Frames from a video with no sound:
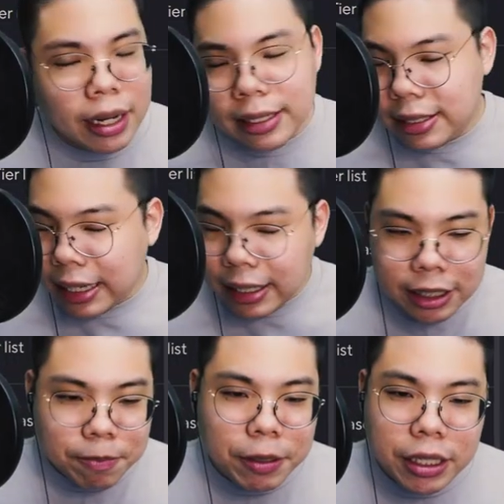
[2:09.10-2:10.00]
Technically
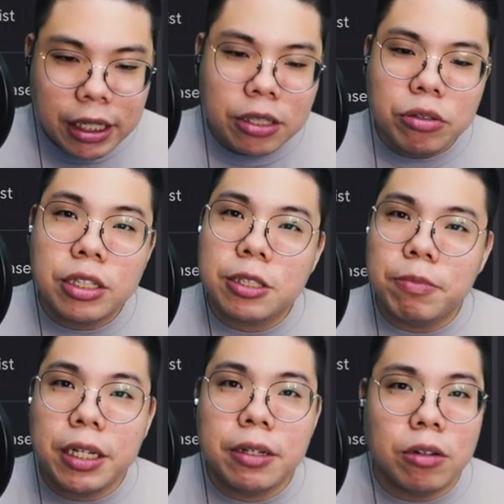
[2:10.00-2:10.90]
speaking, to just
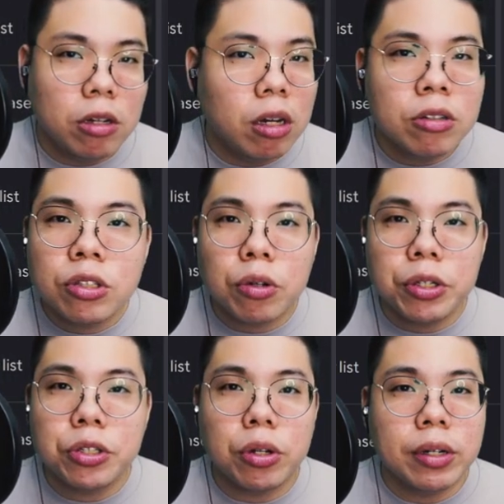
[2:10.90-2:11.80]
make long story
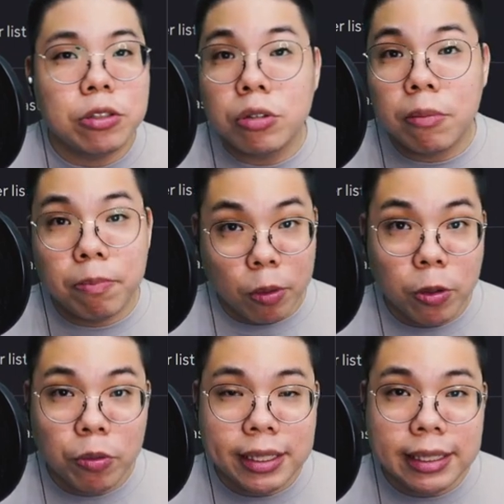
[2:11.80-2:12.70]
short and to not bore you
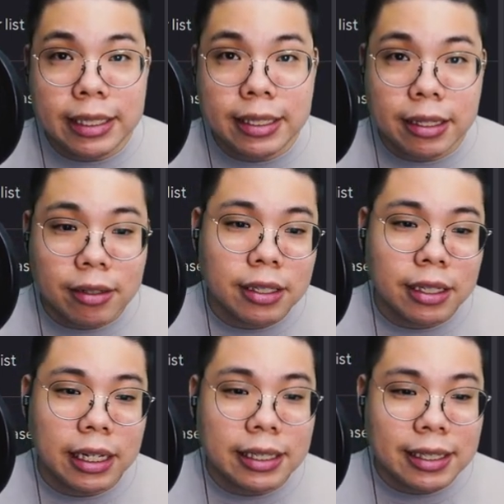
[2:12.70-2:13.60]
with the details,
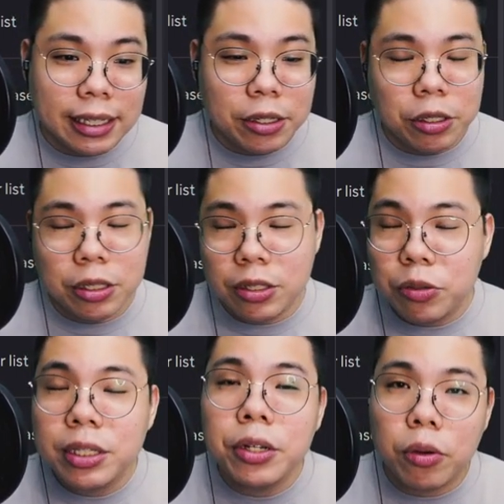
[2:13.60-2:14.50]
it's like it's
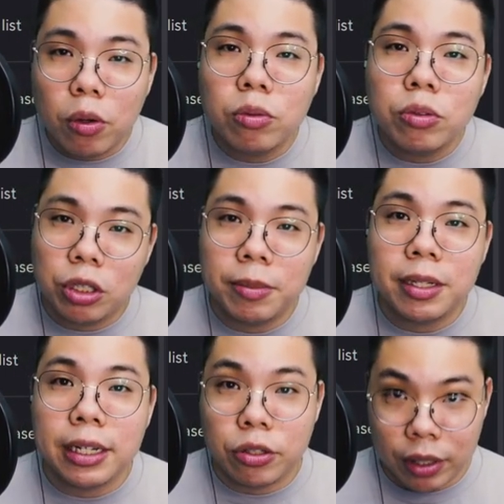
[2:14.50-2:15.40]
using your own Gmail
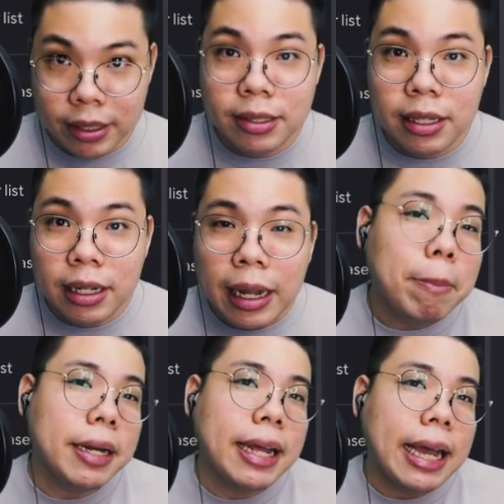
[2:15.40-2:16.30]
address,
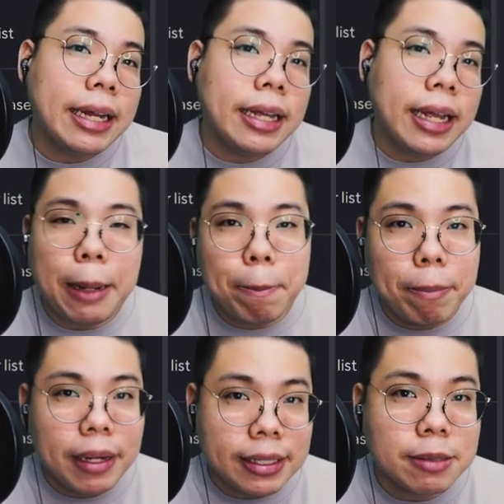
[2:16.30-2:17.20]
but adding a
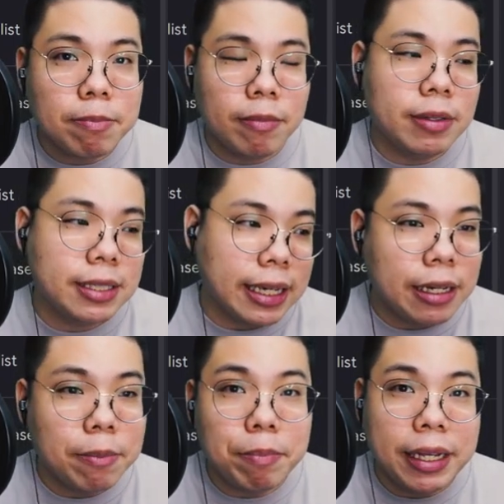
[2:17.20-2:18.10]
plus sign
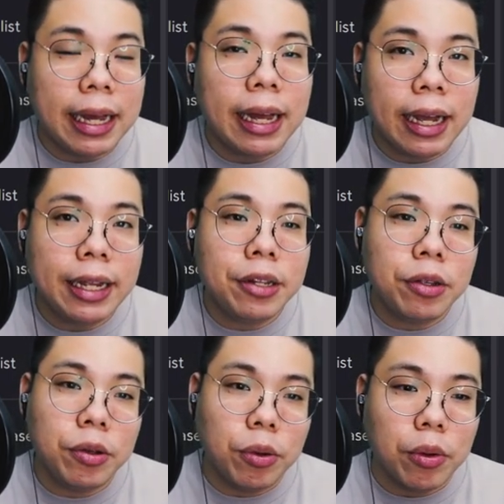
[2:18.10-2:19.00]
behind
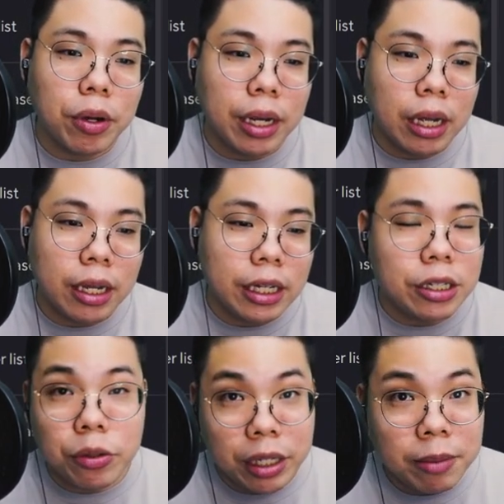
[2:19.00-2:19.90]
your uh, in
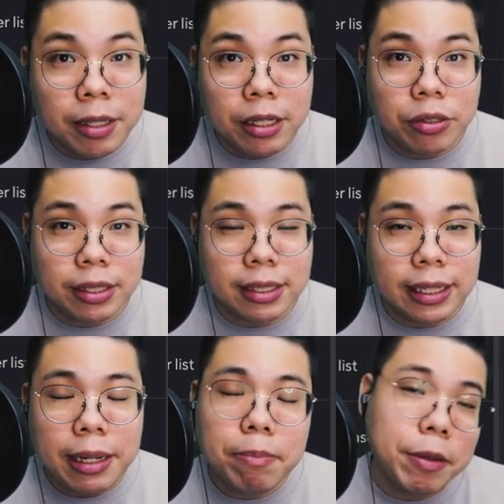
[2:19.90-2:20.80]
your email address's
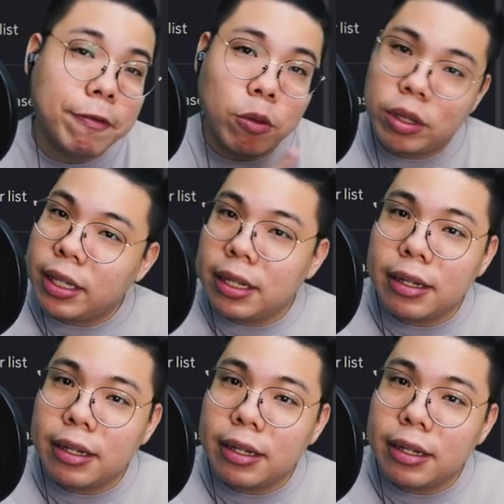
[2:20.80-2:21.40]
name before the